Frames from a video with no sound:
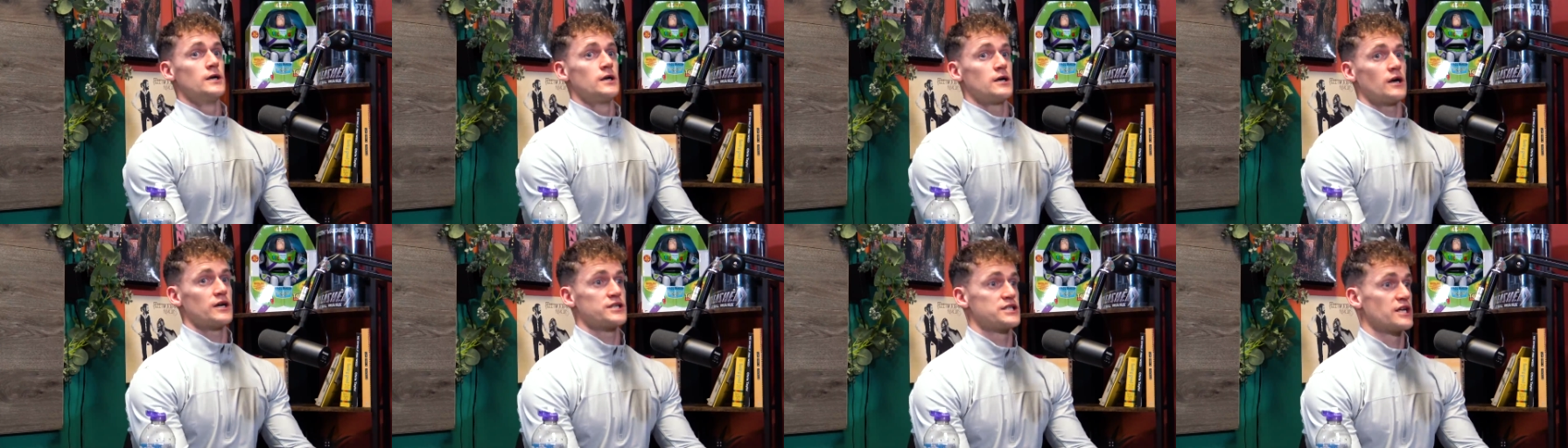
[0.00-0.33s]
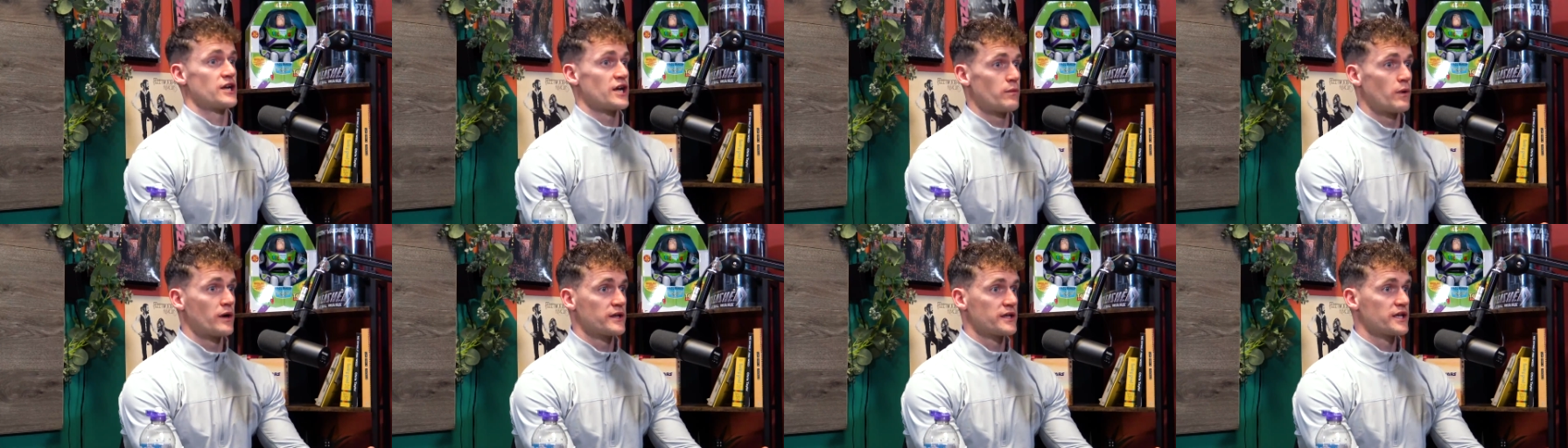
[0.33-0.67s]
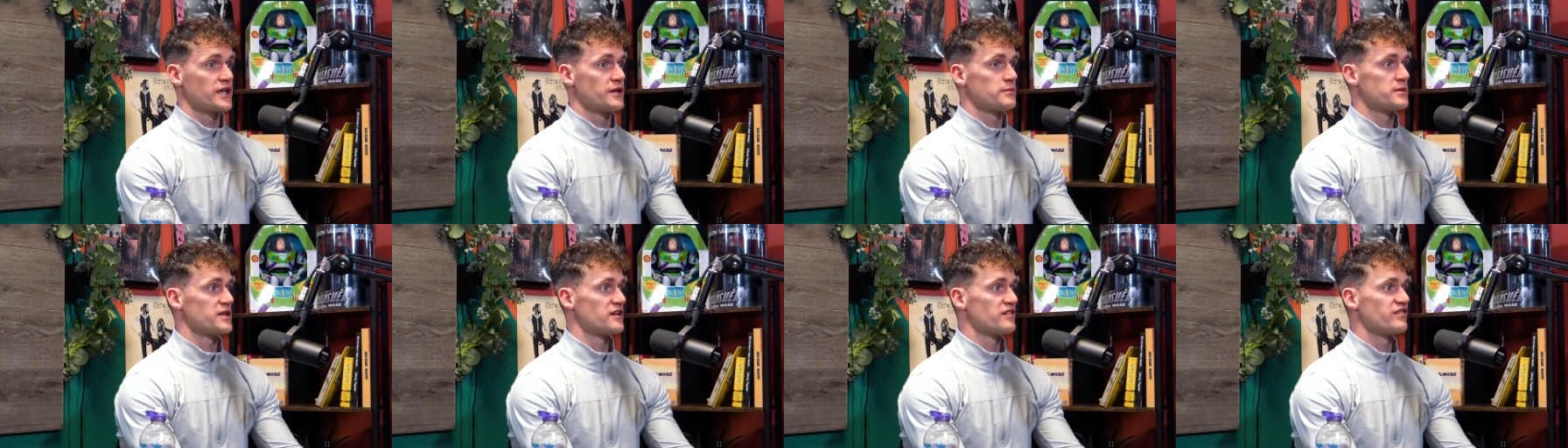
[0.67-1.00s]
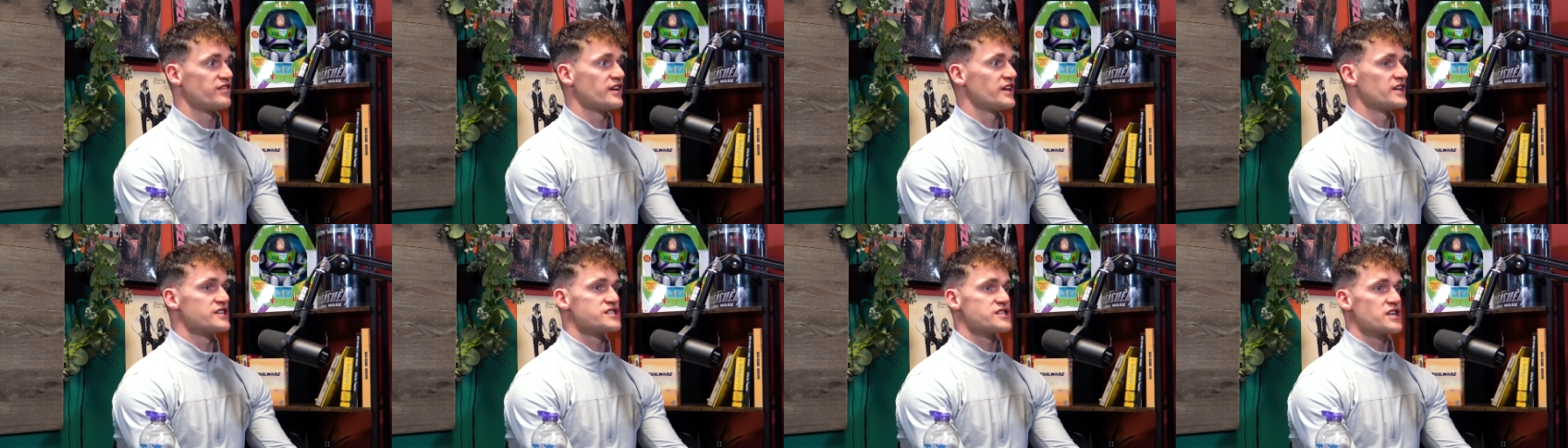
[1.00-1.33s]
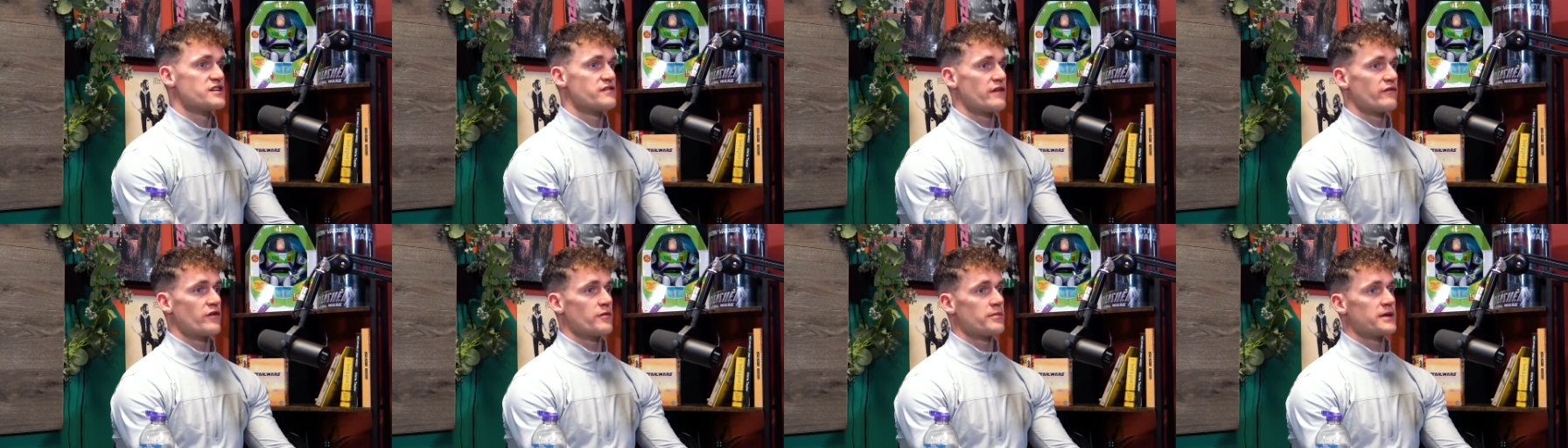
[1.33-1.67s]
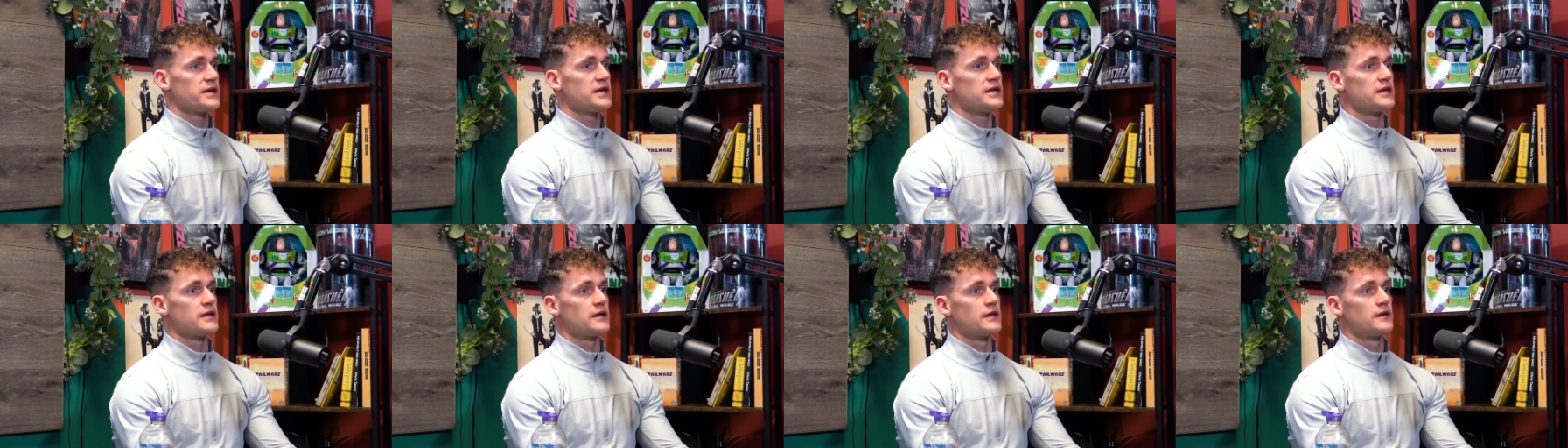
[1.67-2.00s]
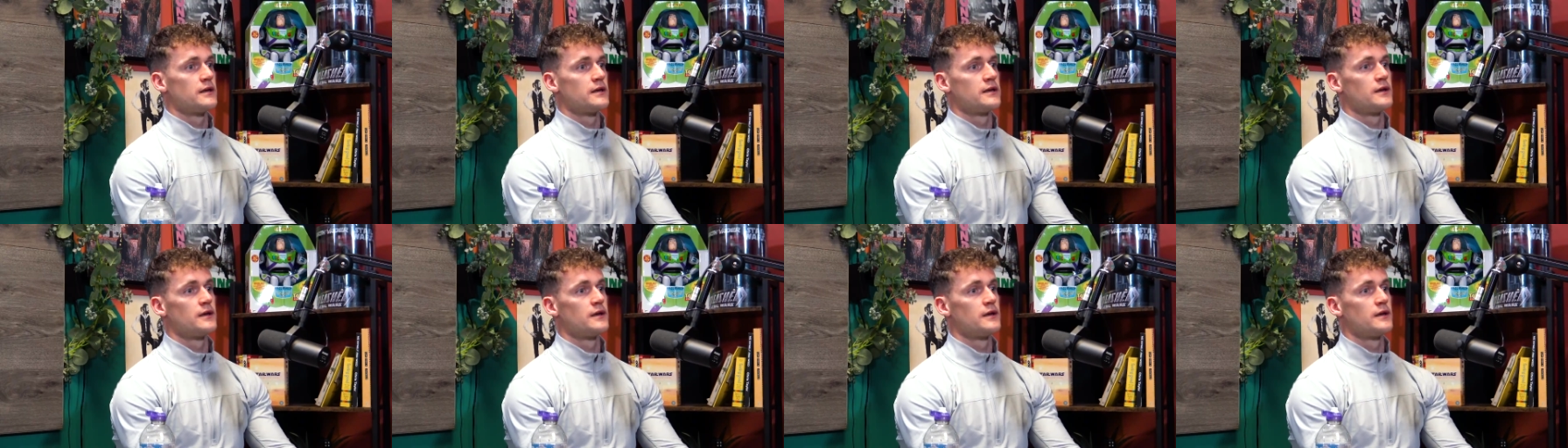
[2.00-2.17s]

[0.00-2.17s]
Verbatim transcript: I said I wanted to be the fittest. Was re- is reading